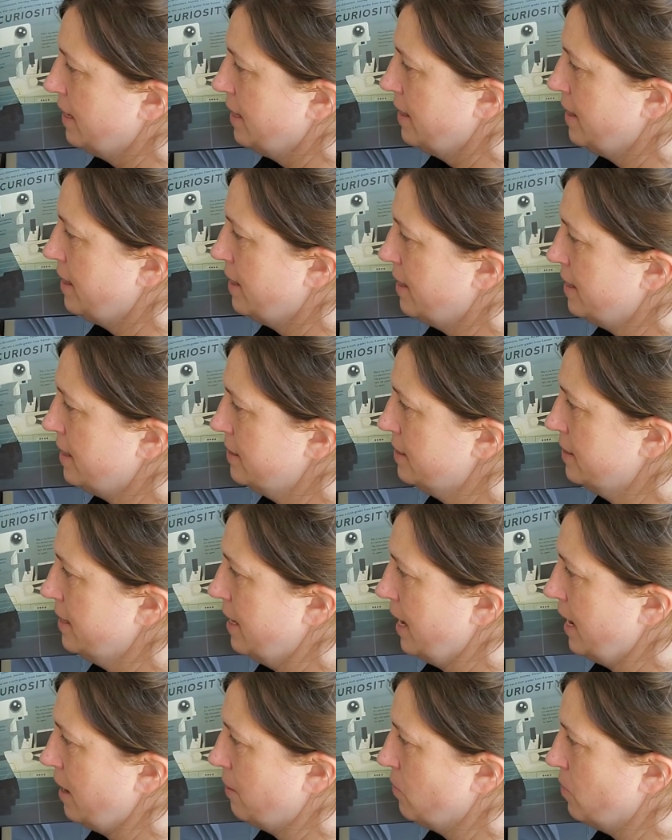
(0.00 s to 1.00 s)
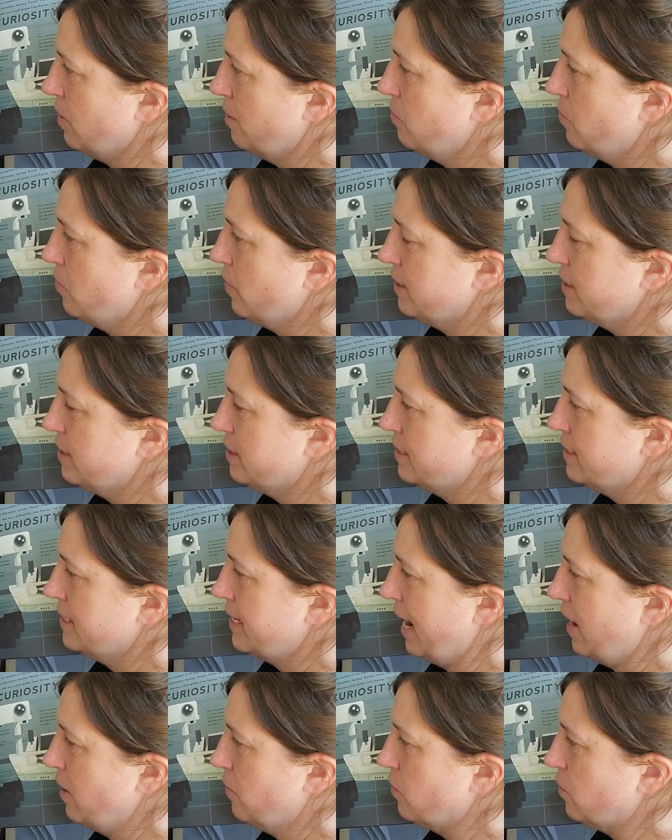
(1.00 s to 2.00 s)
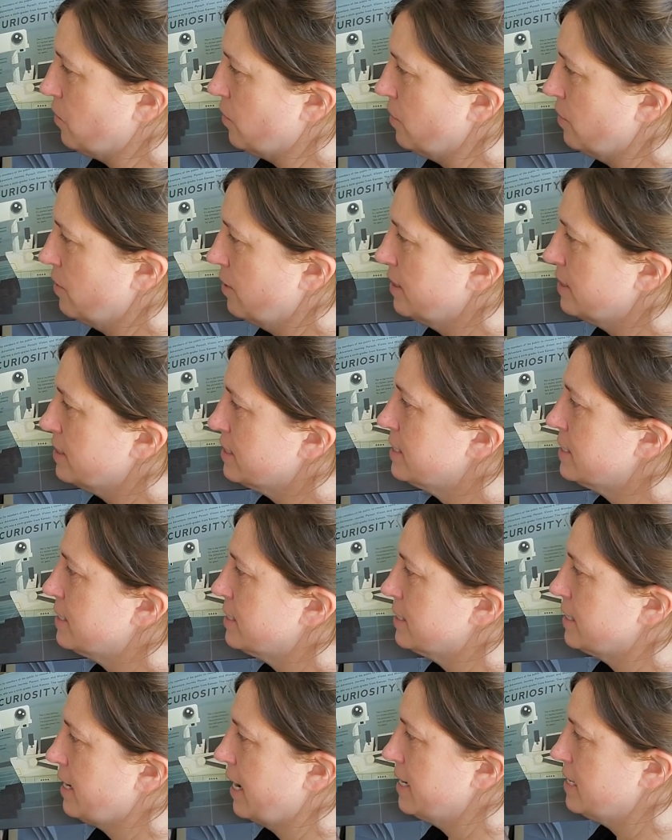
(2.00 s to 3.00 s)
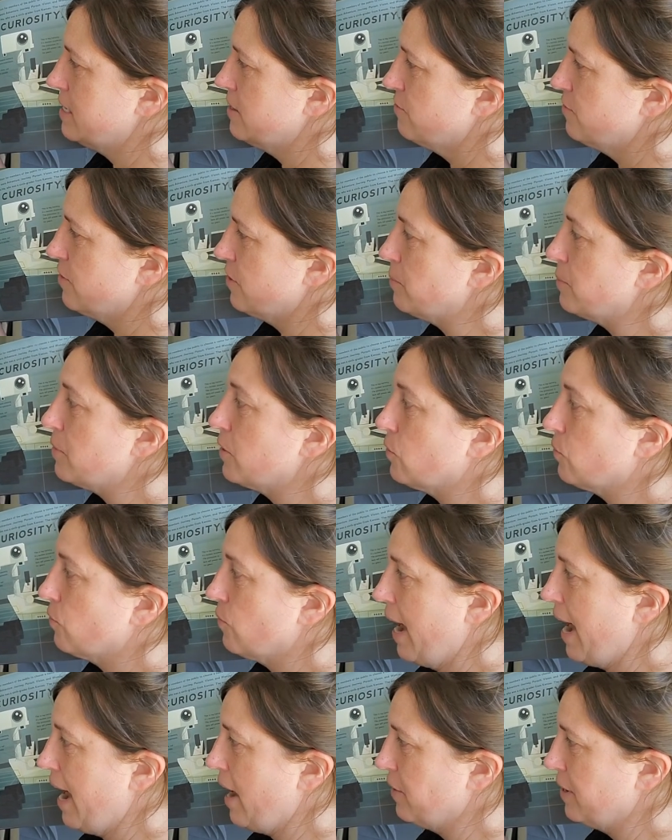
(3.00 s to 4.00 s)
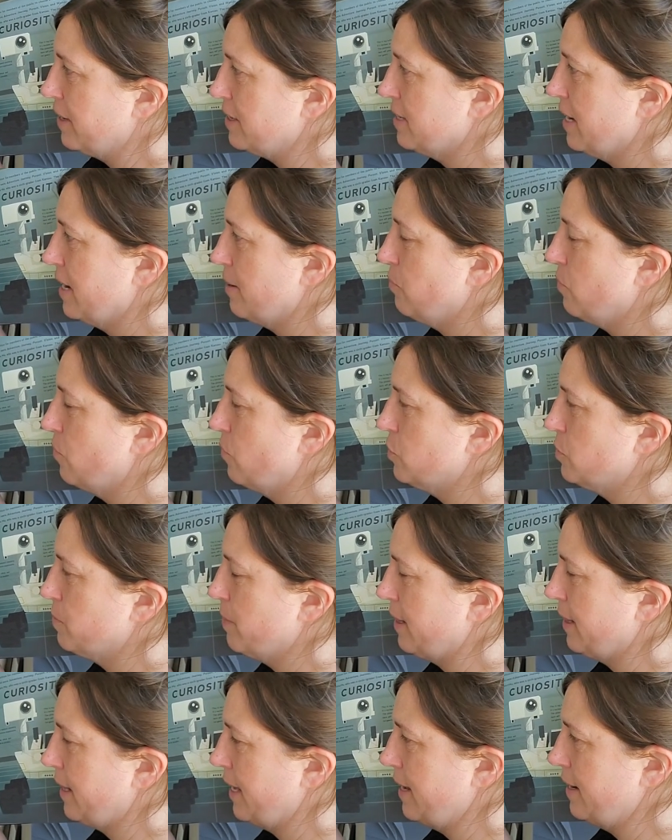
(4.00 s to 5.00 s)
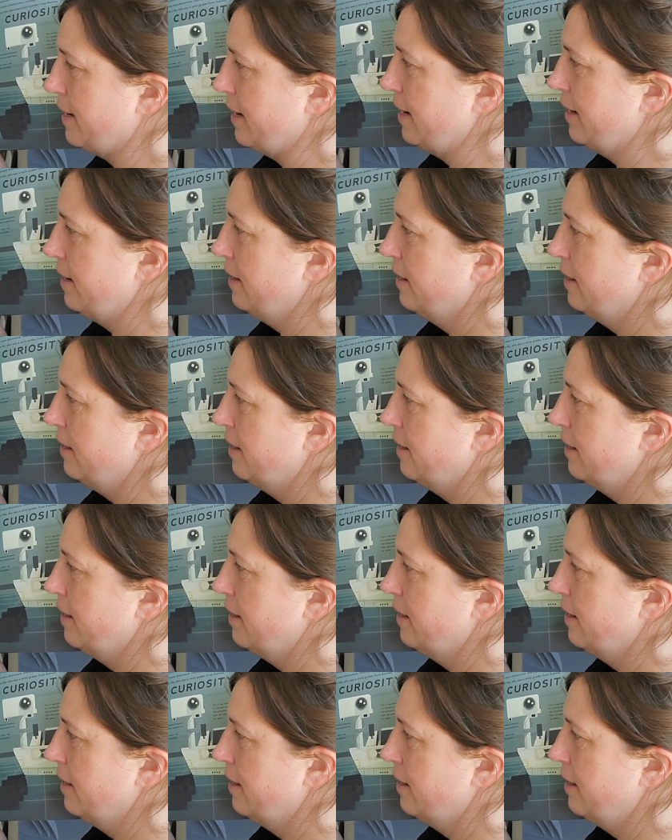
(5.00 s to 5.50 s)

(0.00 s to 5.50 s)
This camera points downward and is designed to film the ground as I approach my landing.